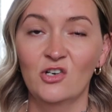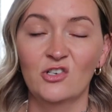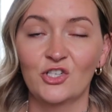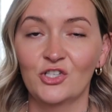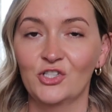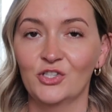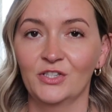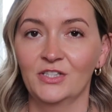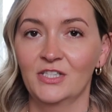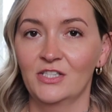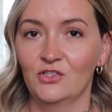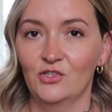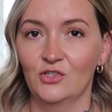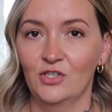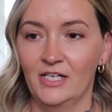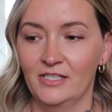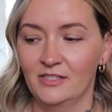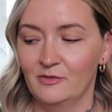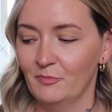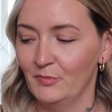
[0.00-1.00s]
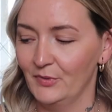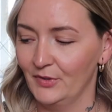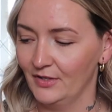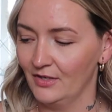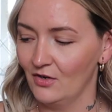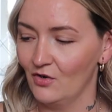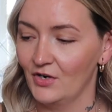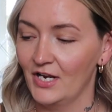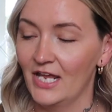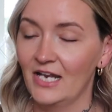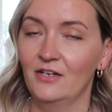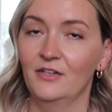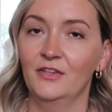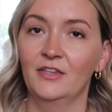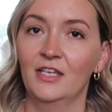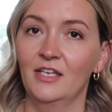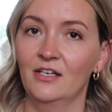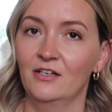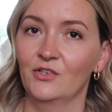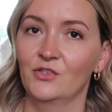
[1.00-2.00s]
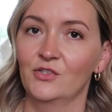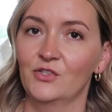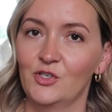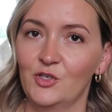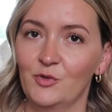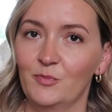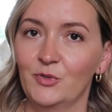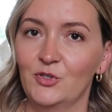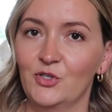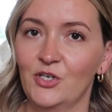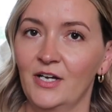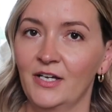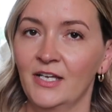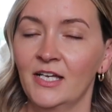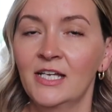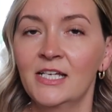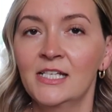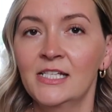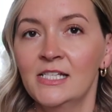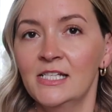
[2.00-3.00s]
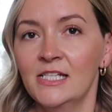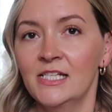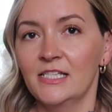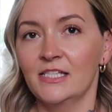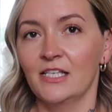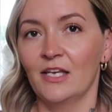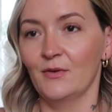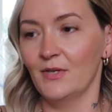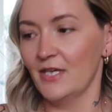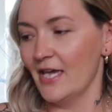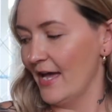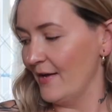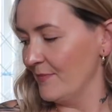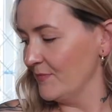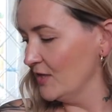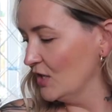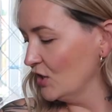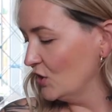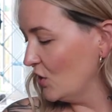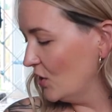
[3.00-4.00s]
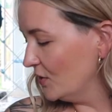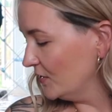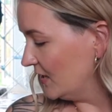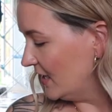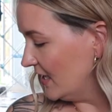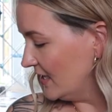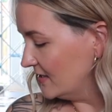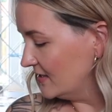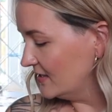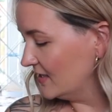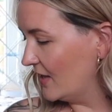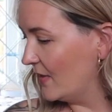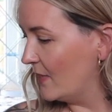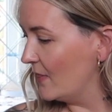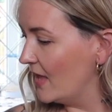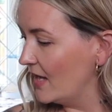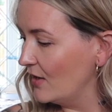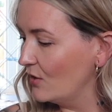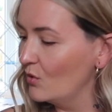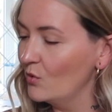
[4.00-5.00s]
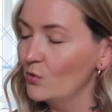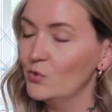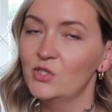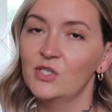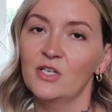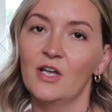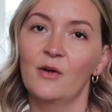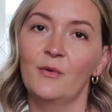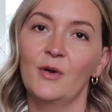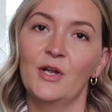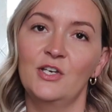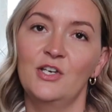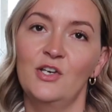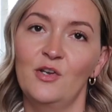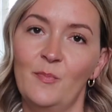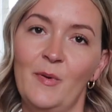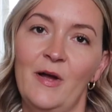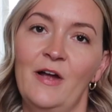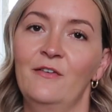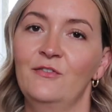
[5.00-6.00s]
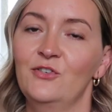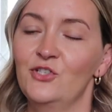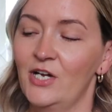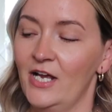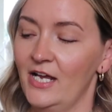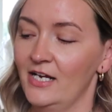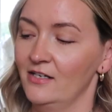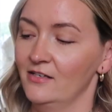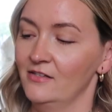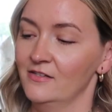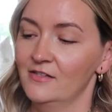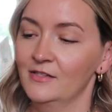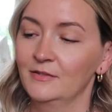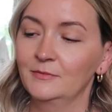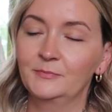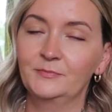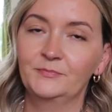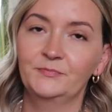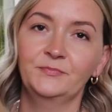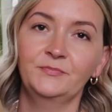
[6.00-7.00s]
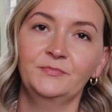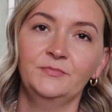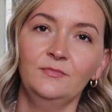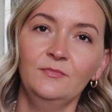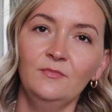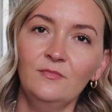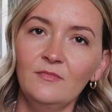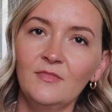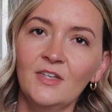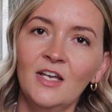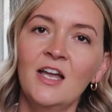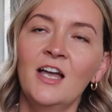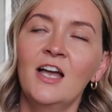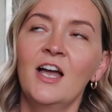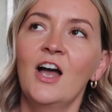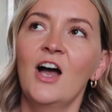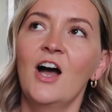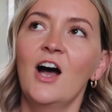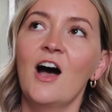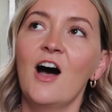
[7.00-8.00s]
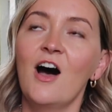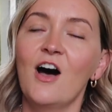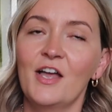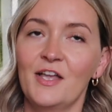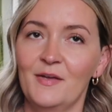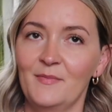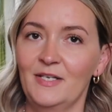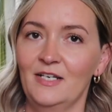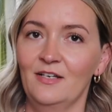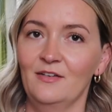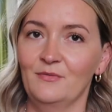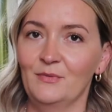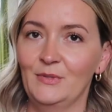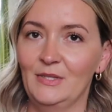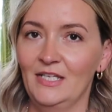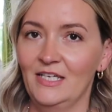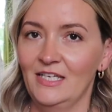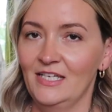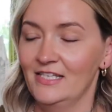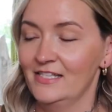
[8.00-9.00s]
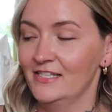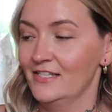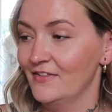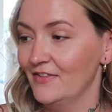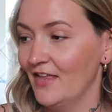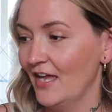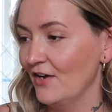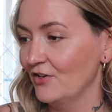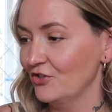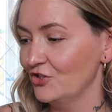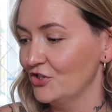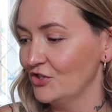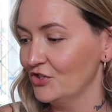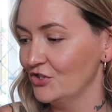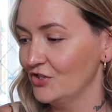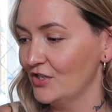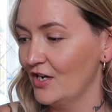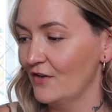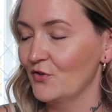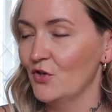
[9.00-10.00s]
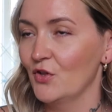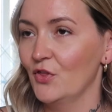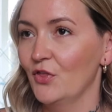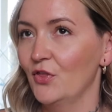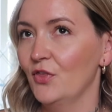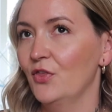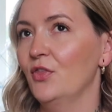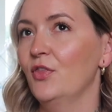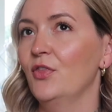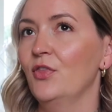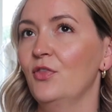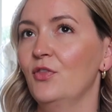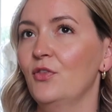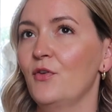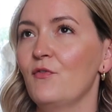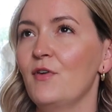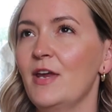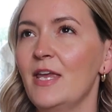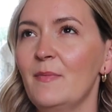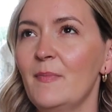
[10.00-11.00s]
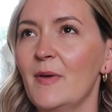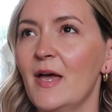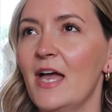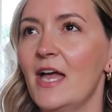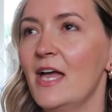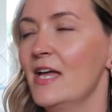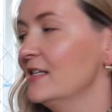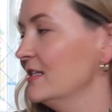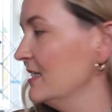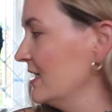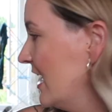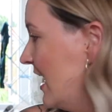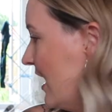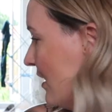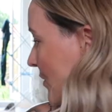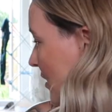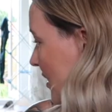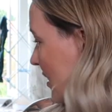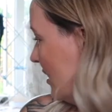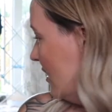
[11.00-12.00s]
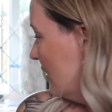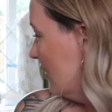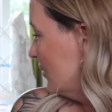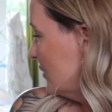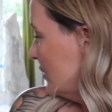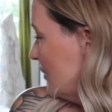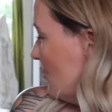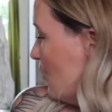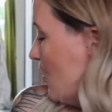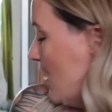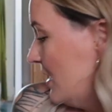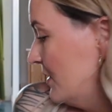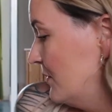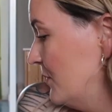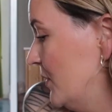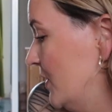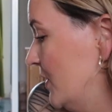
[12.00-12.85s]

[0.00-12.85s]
not just on this dress, but on anything on Superdry. So yeah, got this, and then also a new pair of trainers. I am in love with these. They are just, I've got three pairs now. I've got some white